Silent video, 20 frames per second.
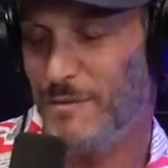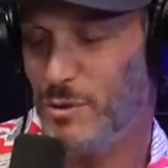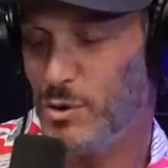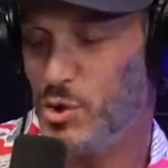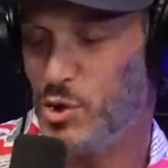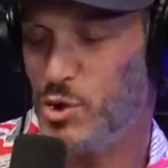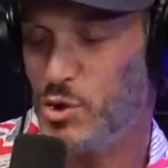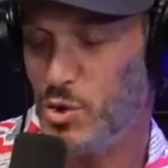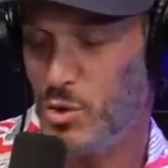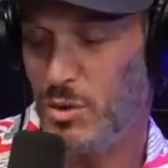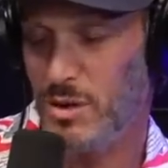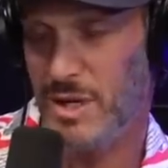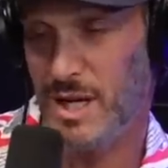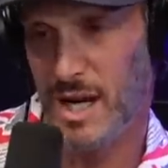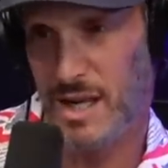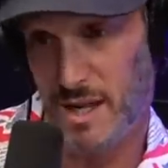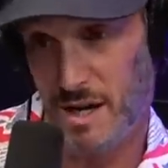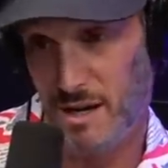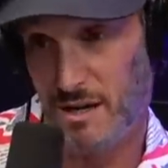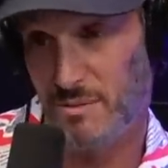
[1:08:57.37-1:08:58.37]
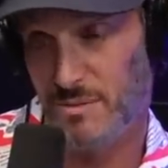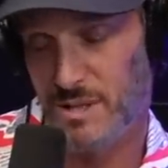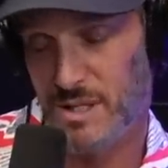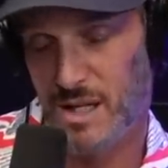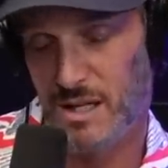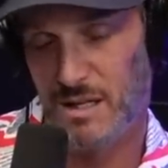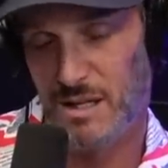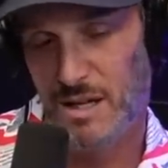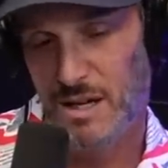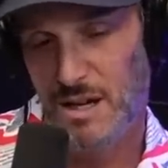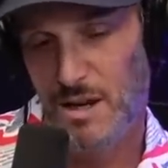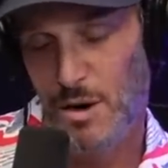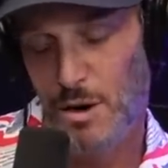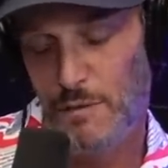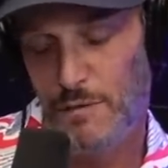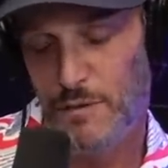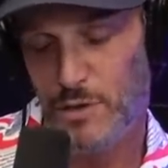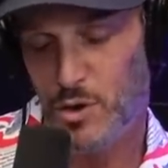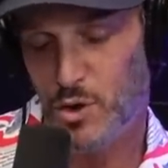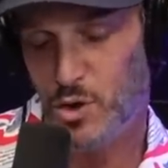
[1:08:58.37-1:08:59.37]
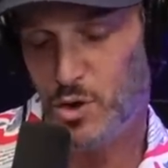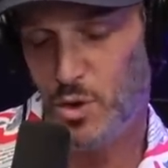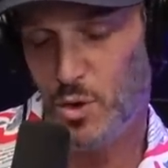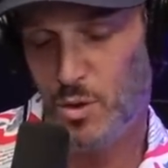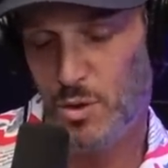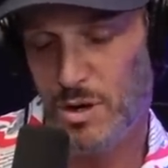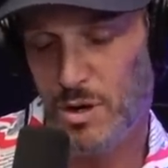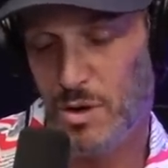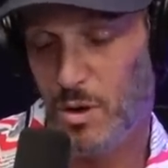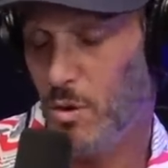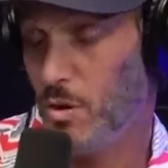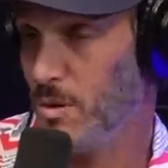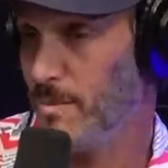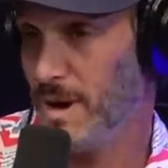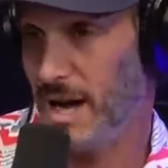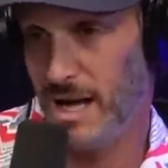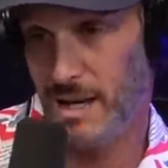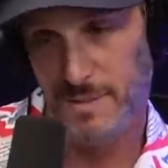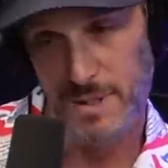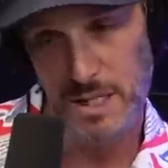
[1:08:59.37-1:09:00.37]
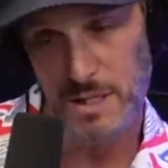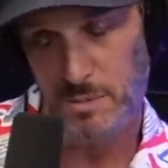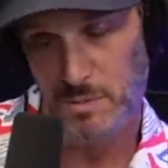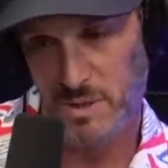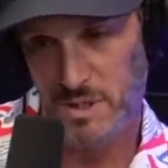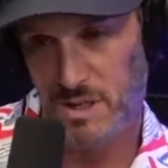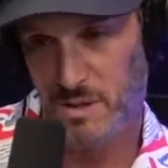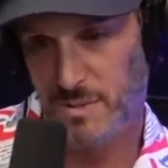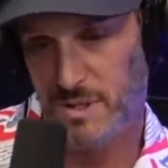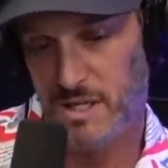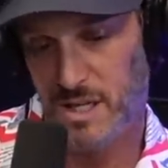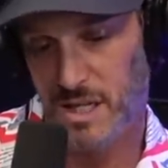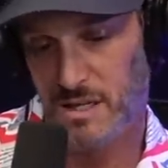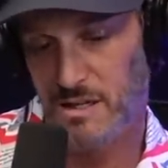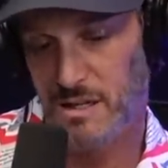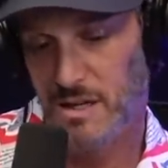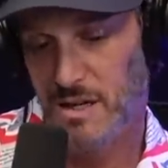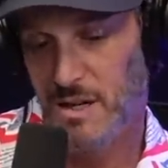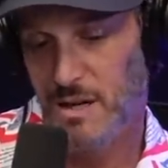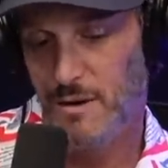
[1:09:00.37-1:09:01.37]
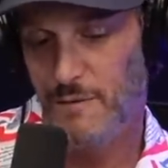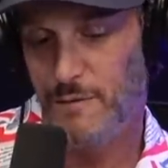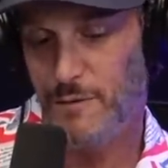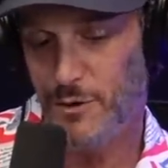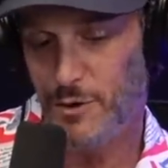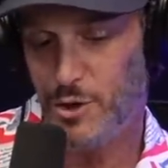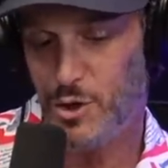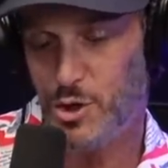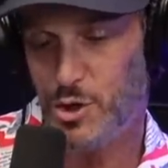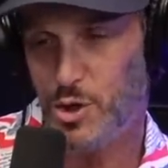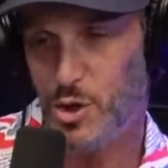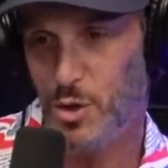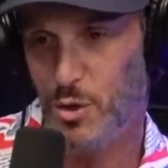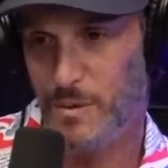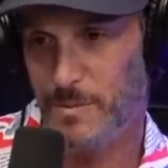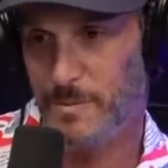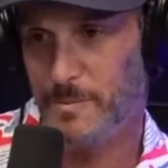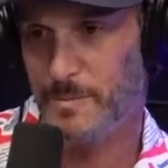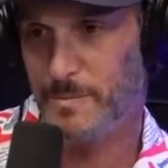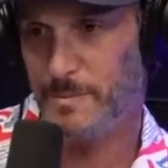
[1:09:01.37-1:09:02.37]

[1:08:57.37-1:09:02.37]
For sure, yeah, they are going to be tanked. For sure, or Miami, either one's going to be tanked. For oh, sure, it's going to be